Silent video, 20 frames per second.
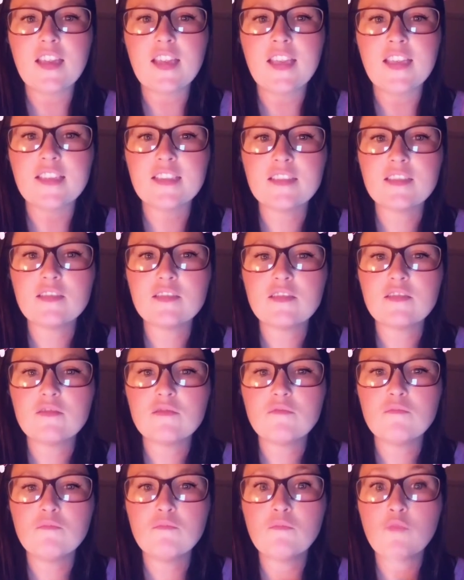it's
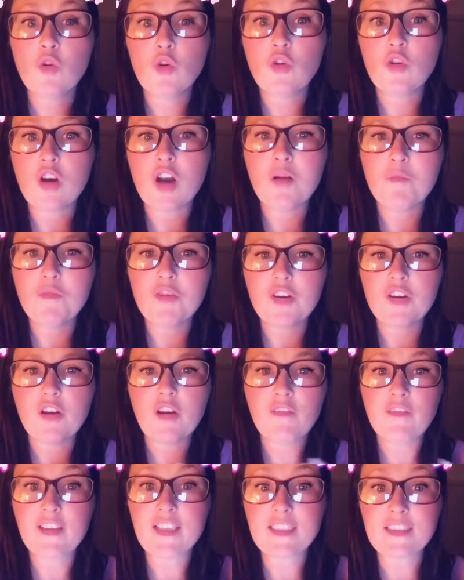more common,
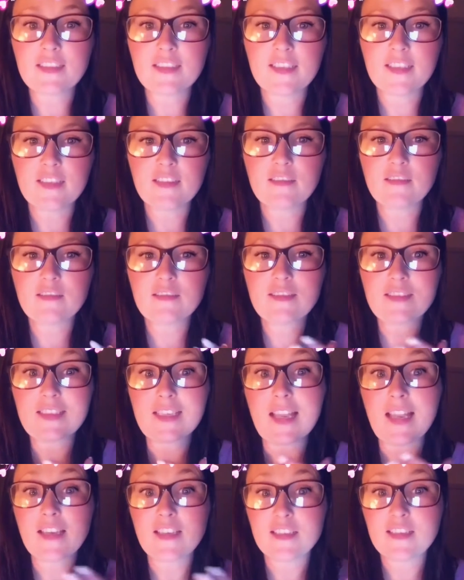obviously
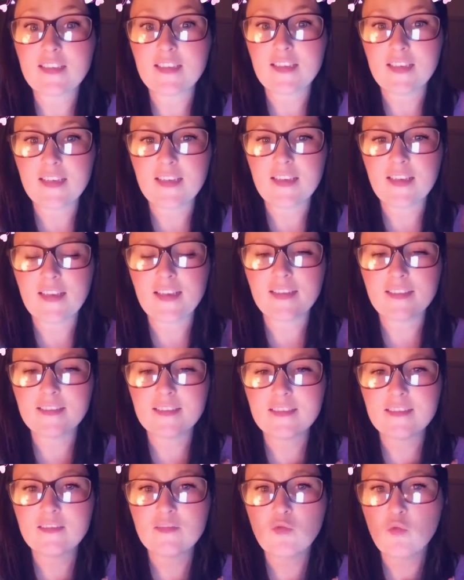CHD
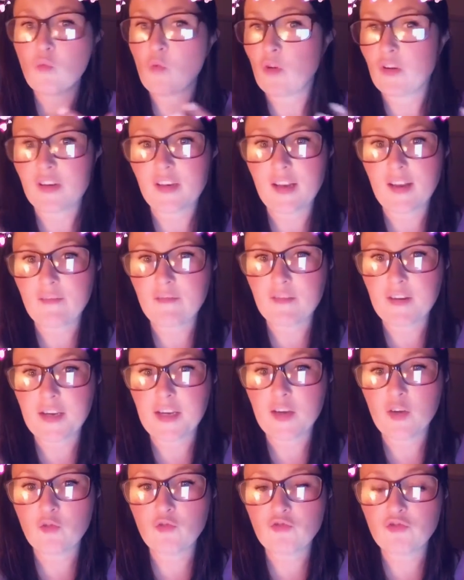is 1 in
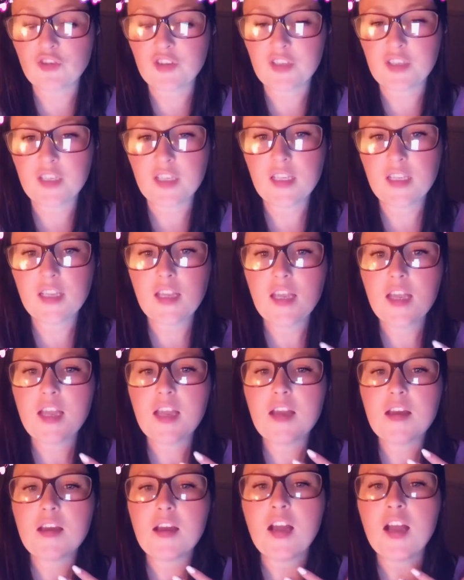every 100
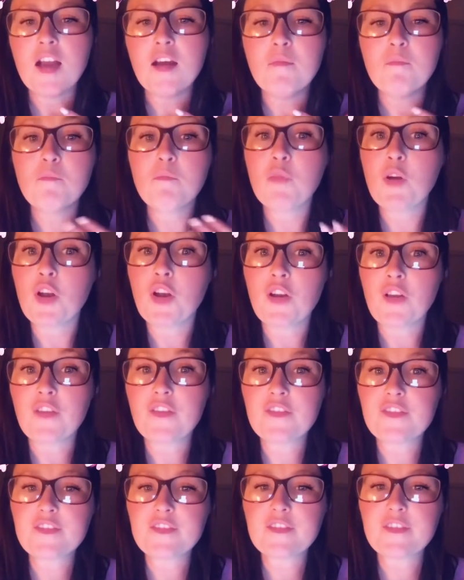
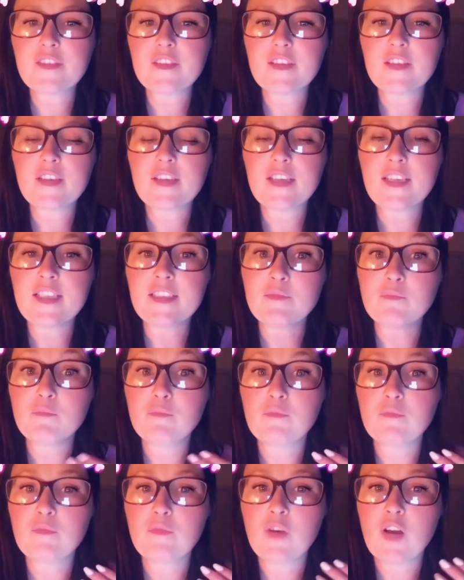births is
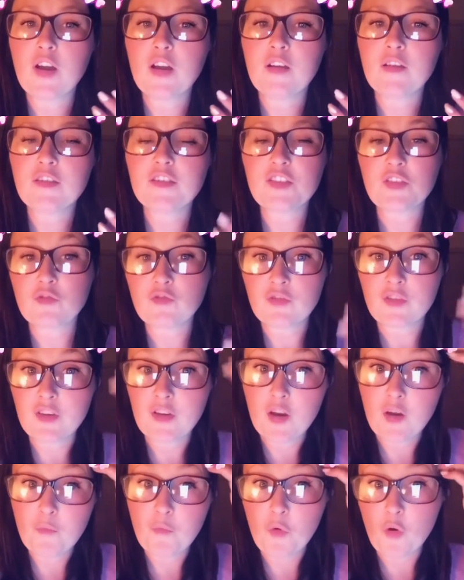children
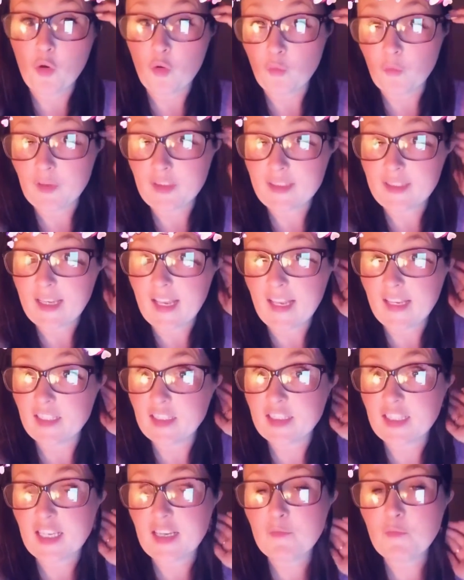are born with
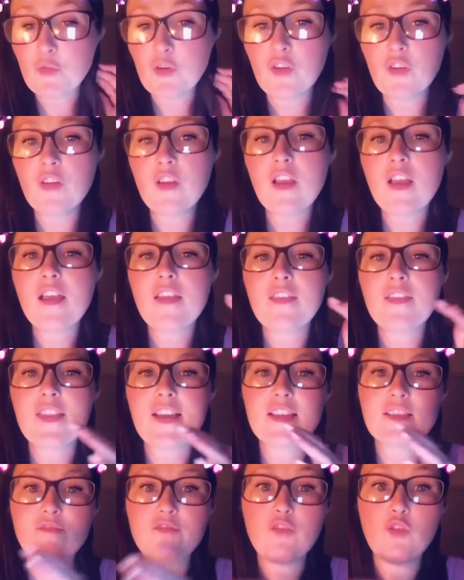CHD, but
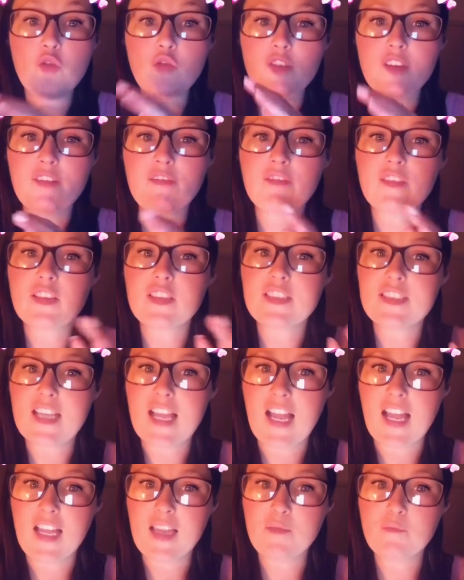there's 4 different
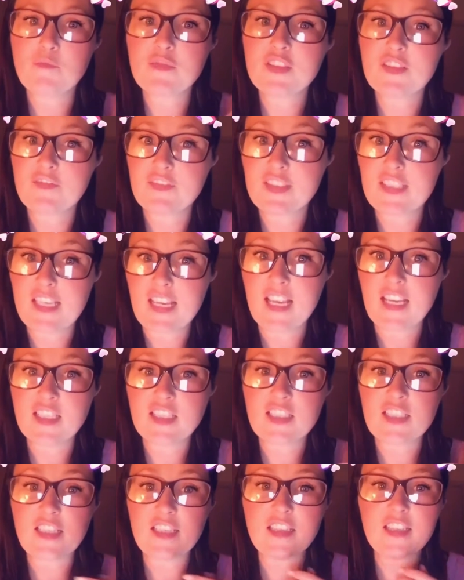types of
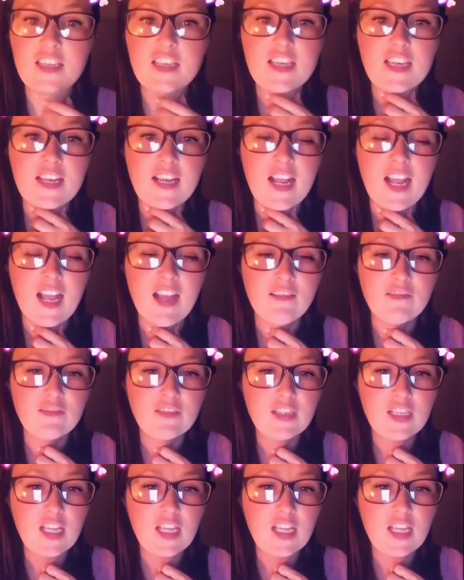CHD that you can have,